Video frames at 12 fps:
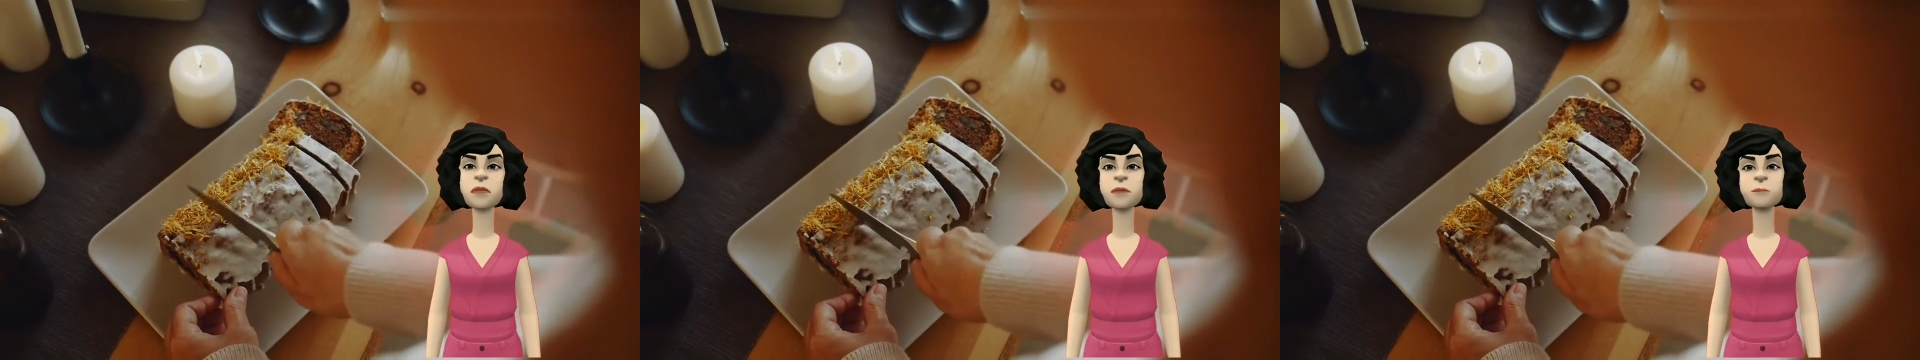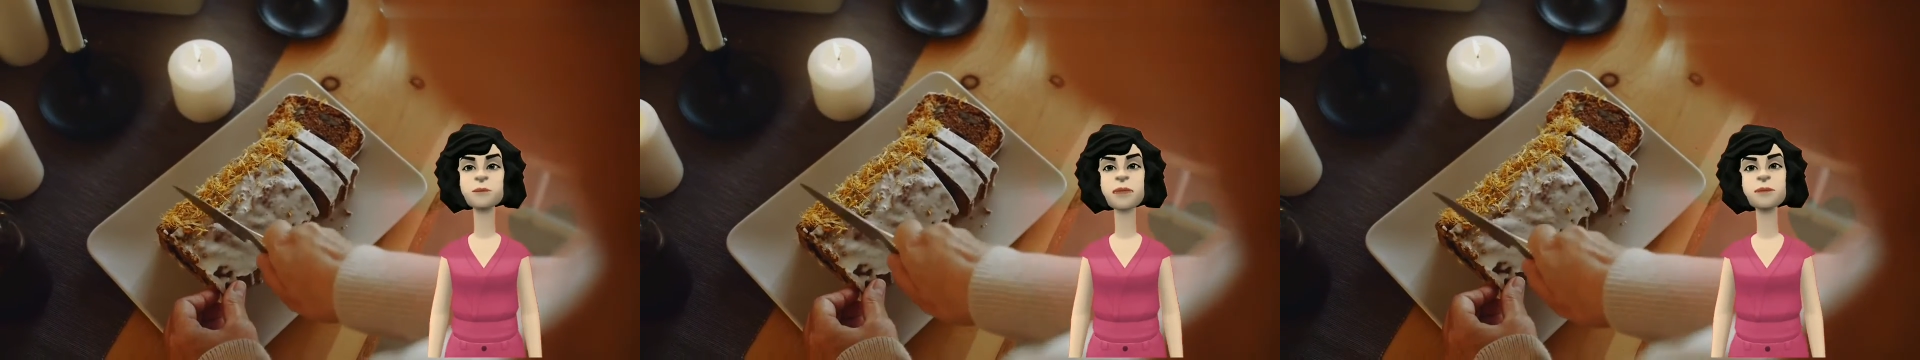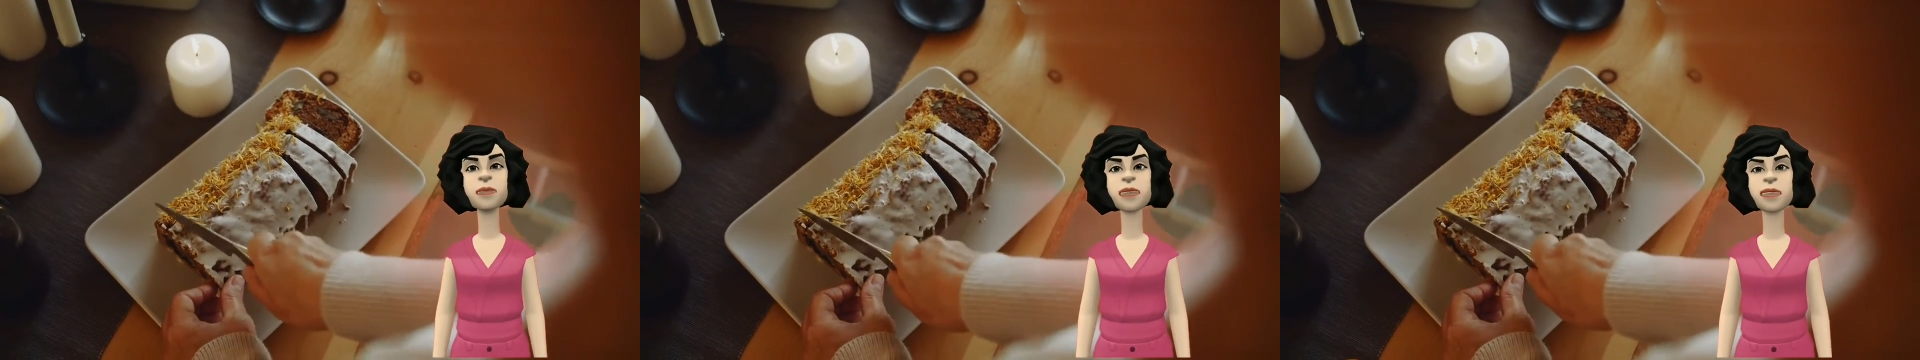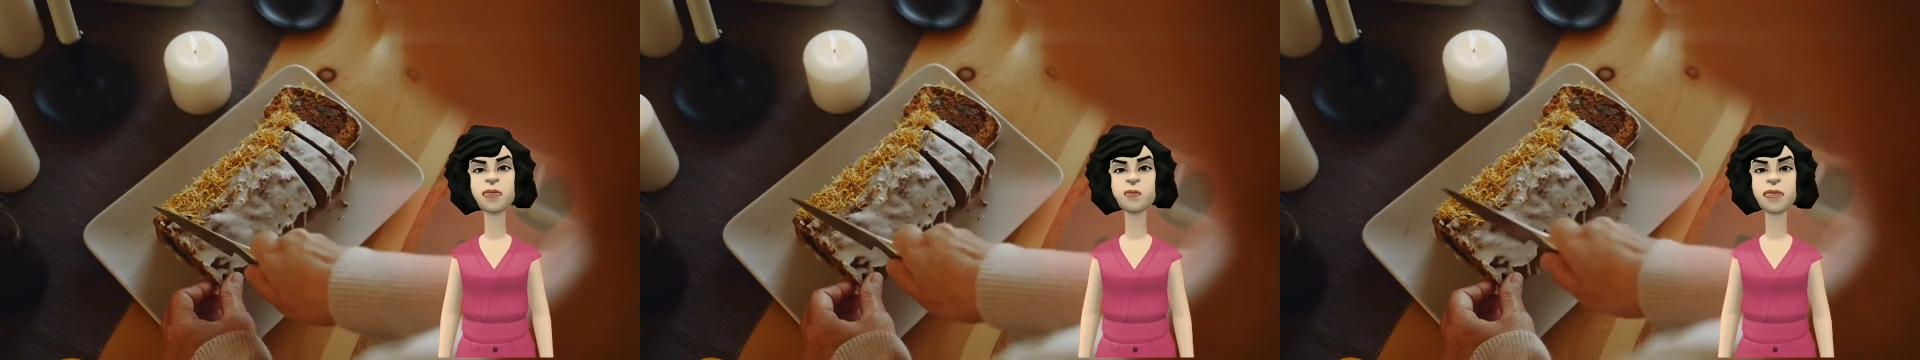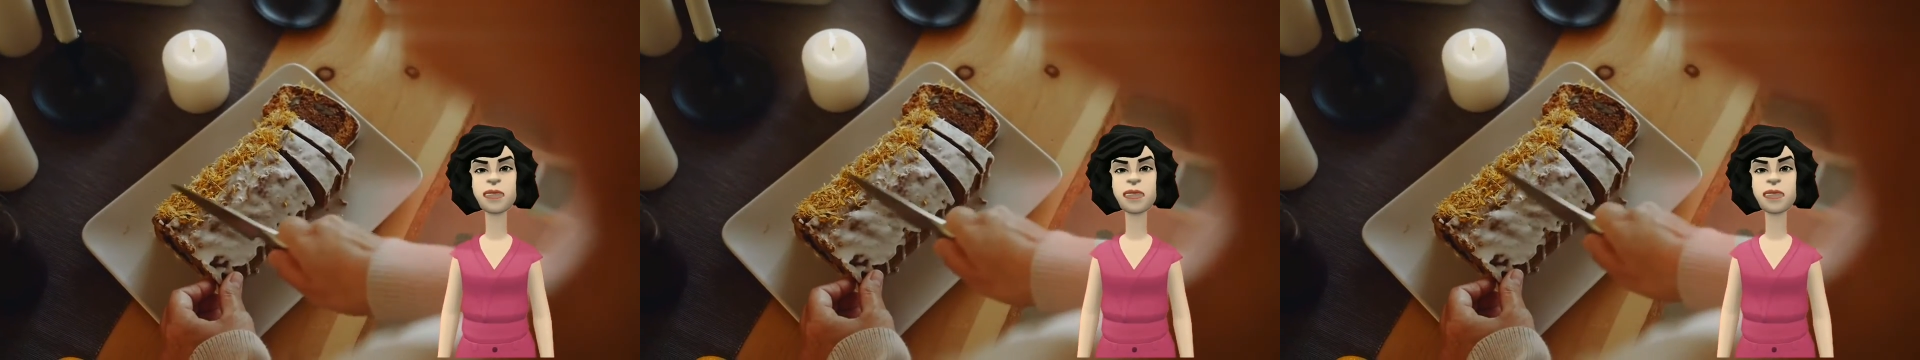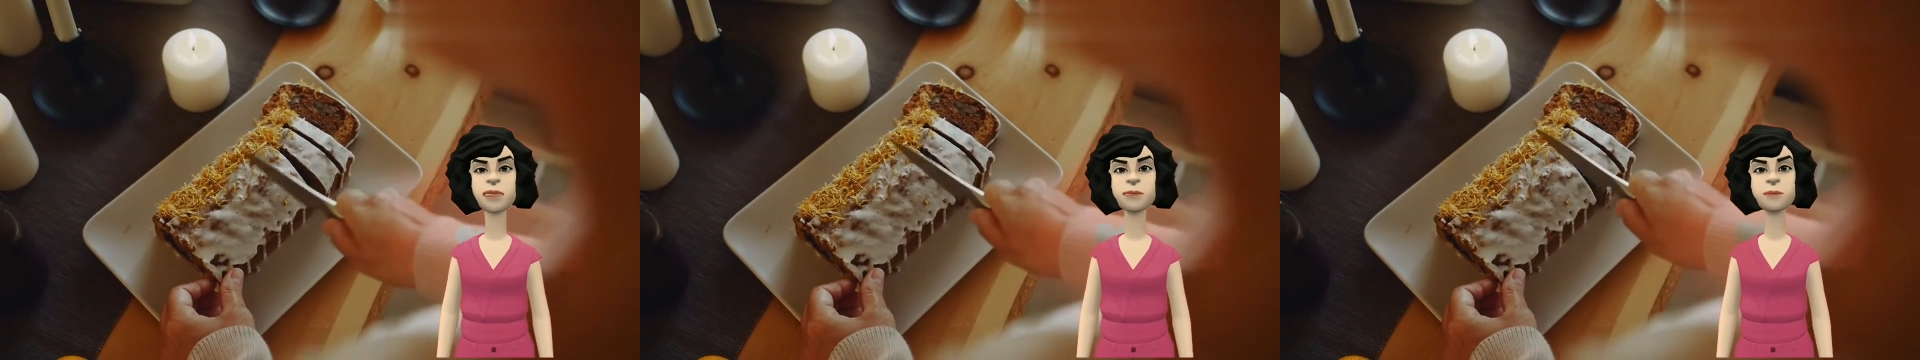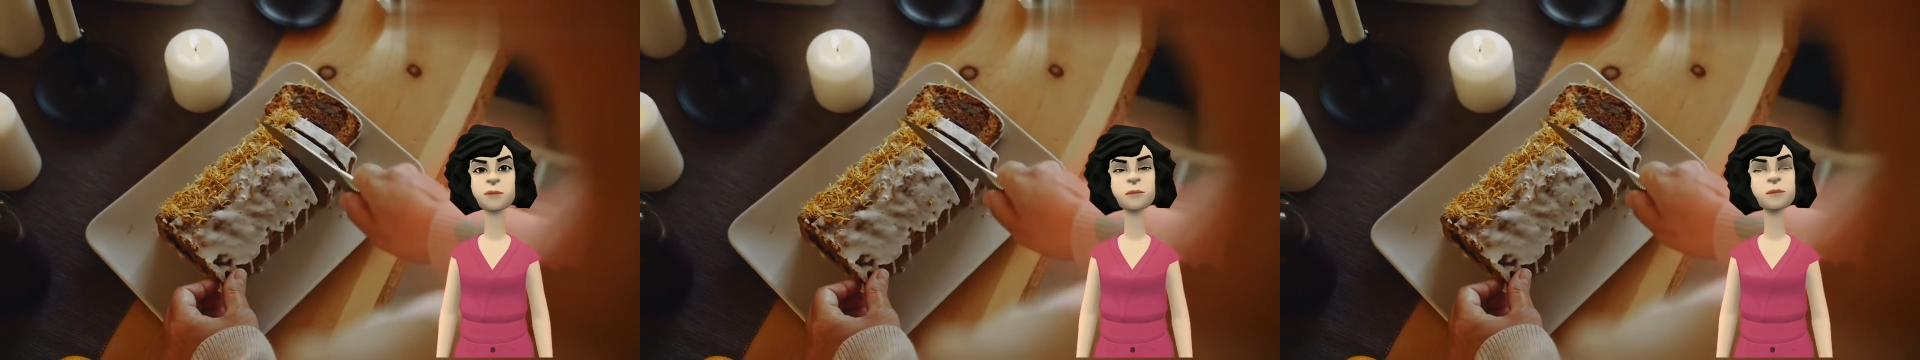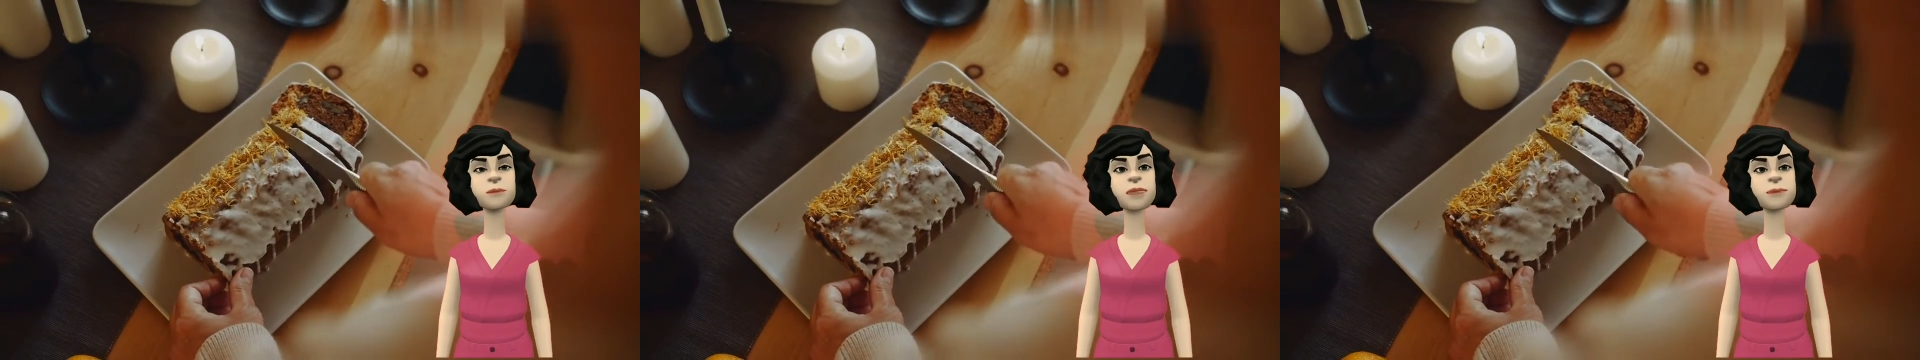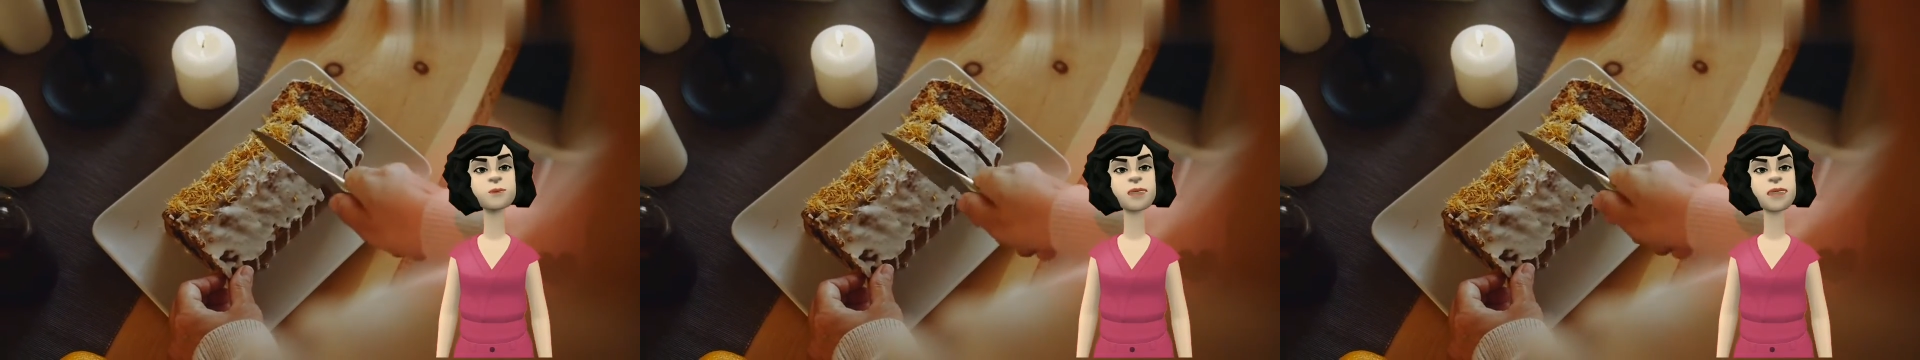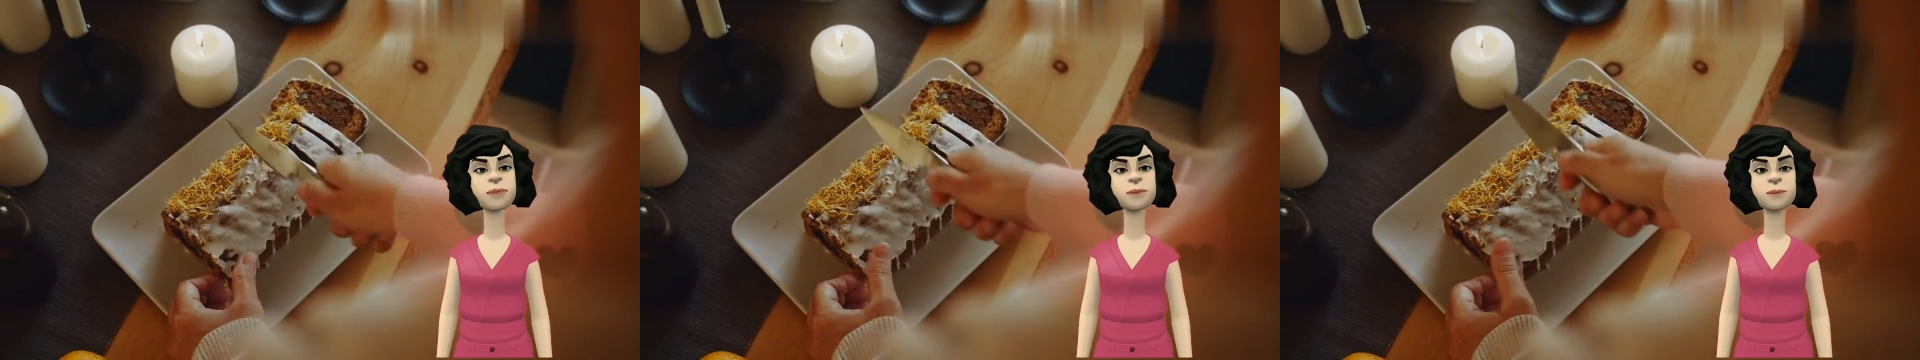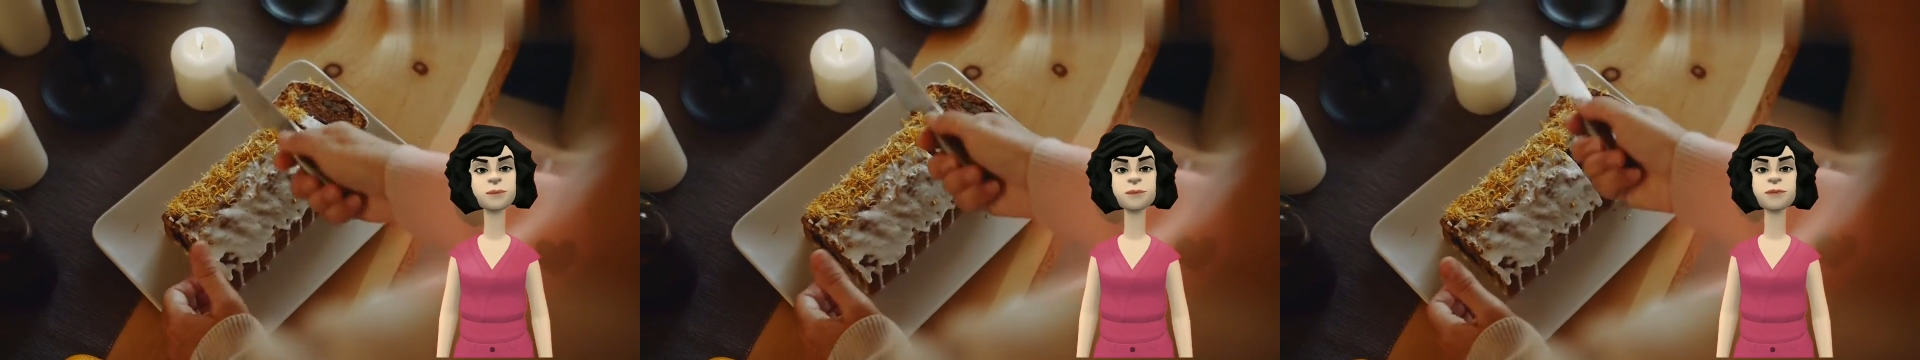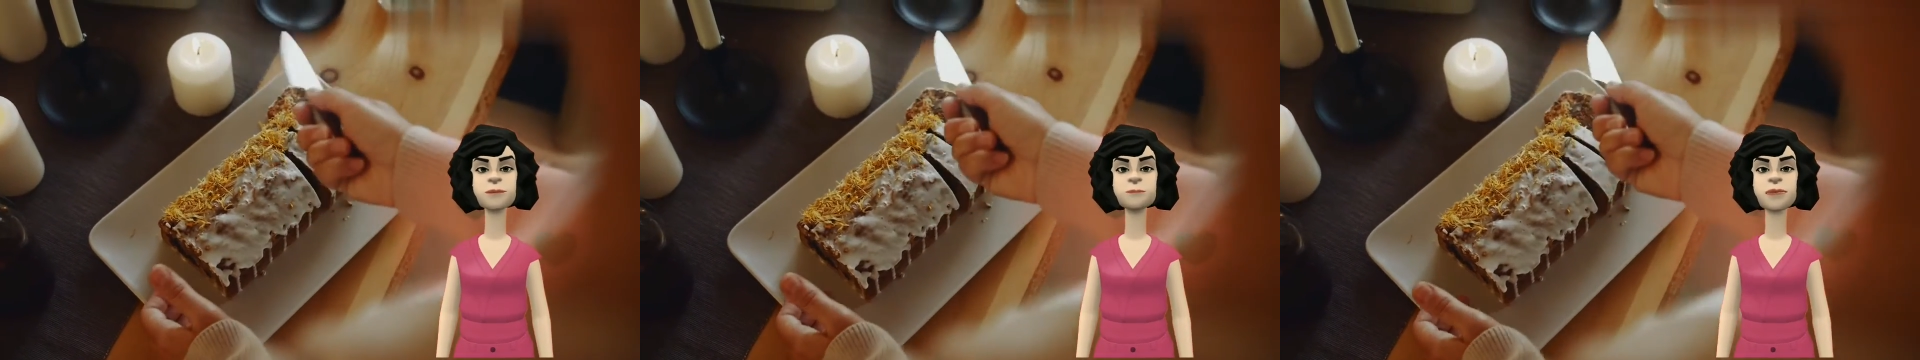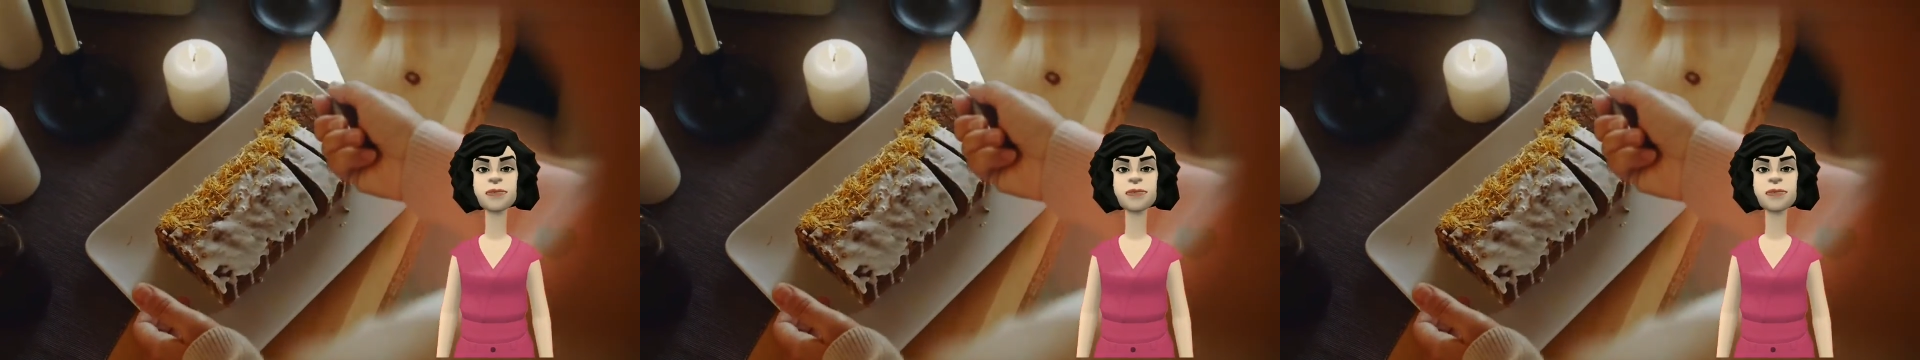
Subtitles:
with a ketogenic diet? Here we will